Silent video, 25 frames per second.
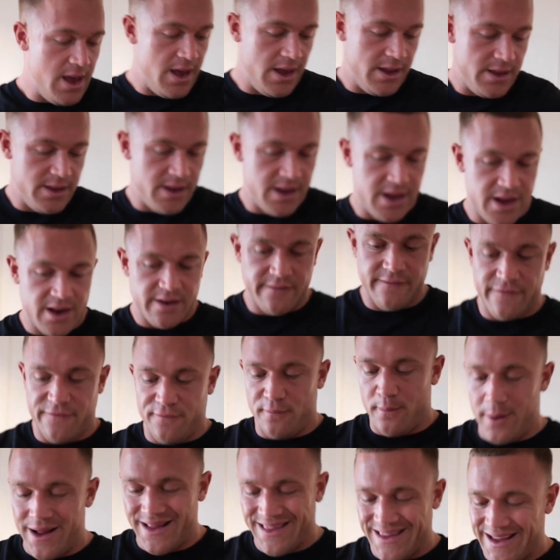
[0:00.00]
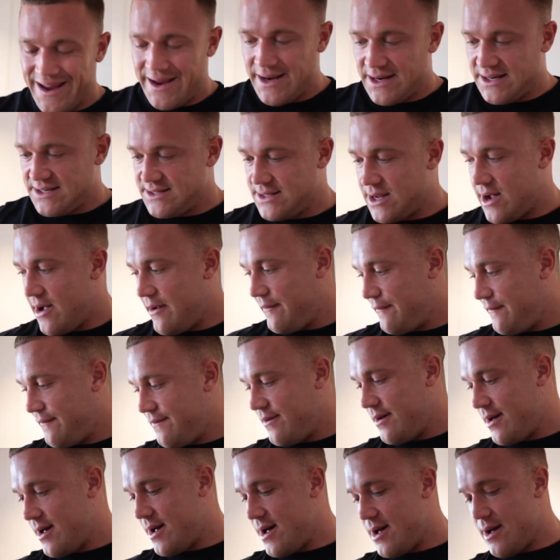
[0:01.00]
And then for my leaner stuff,
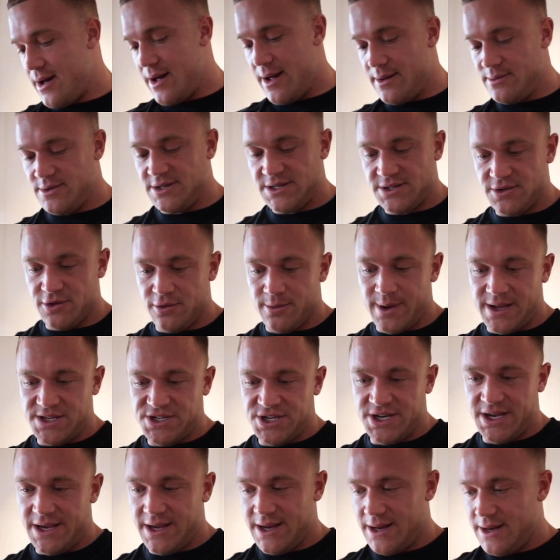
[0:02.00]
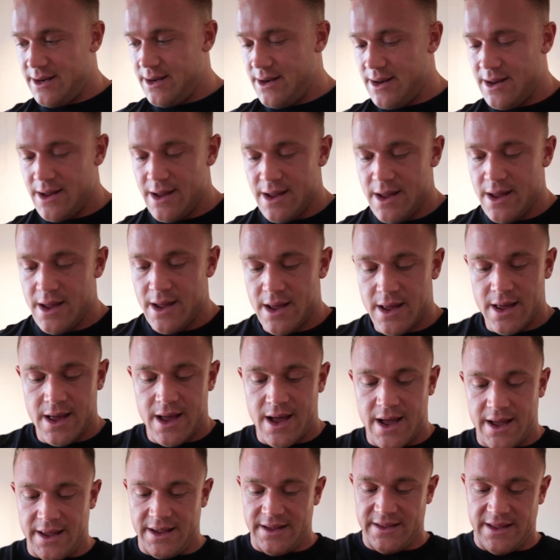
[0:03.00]
I'm just doing my chicken
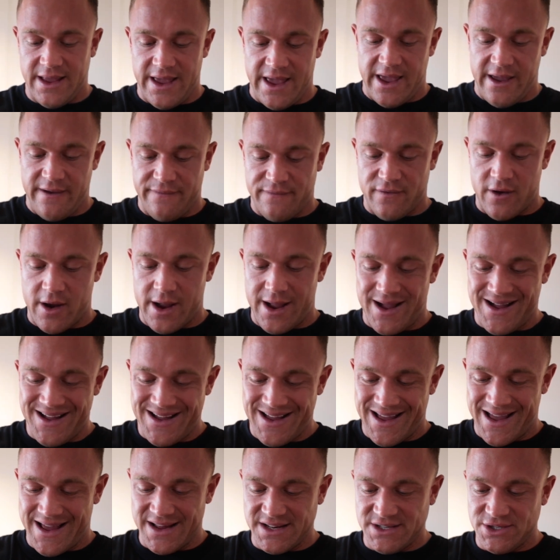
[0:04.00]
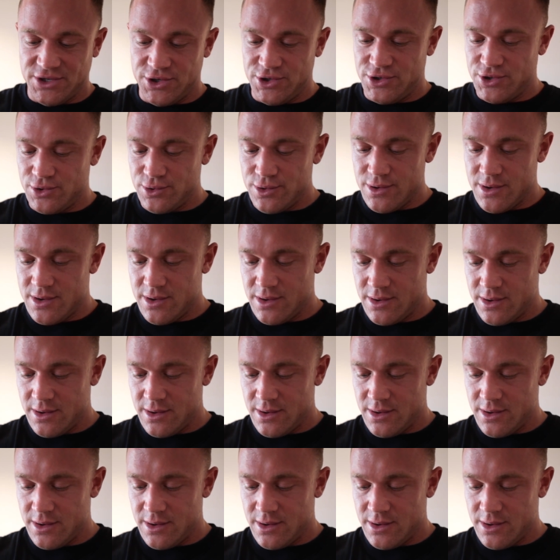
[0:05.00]
in the air fryer as usual.